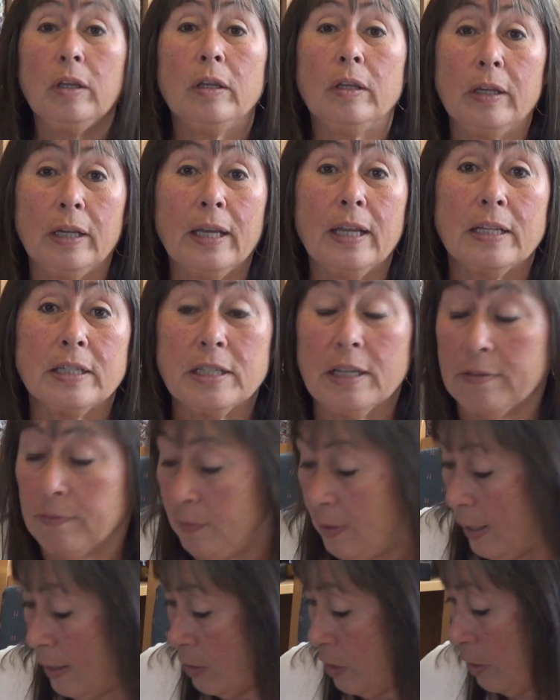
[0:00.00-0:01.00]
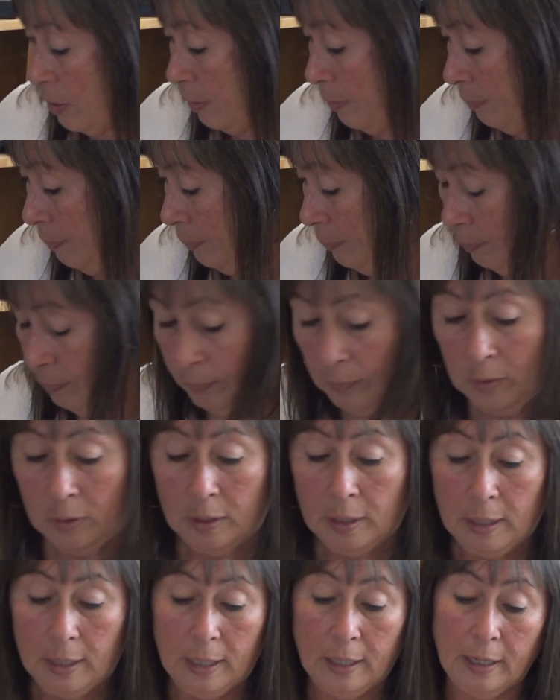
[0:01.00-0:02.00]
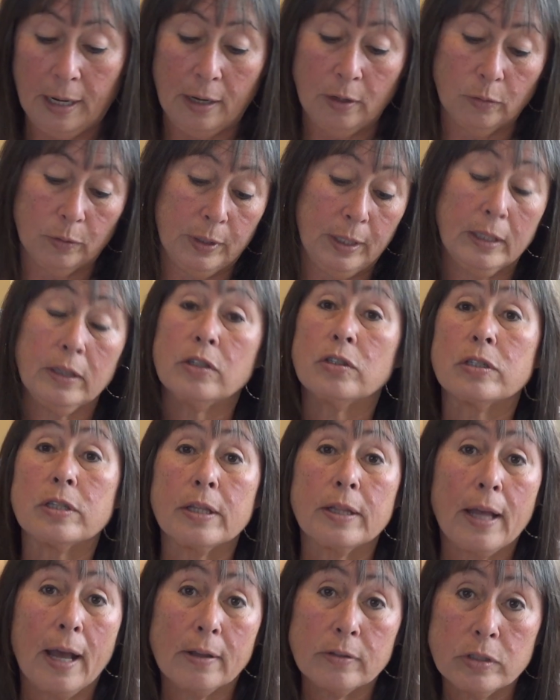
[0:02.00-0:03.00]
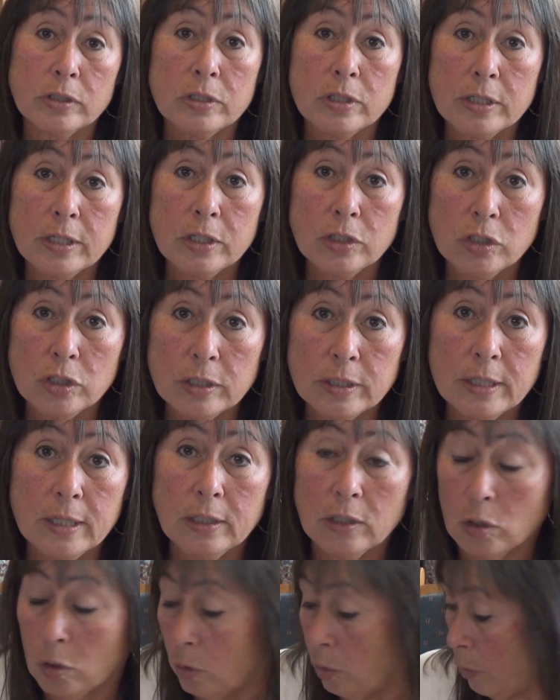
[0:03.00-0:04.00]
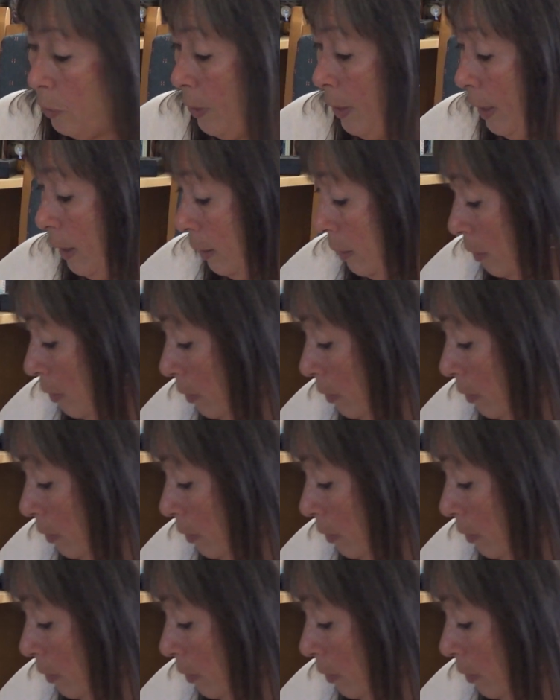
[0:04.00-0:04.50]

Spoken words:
you get done faster. And I don't think there's 1,000 stitches in the whole thing.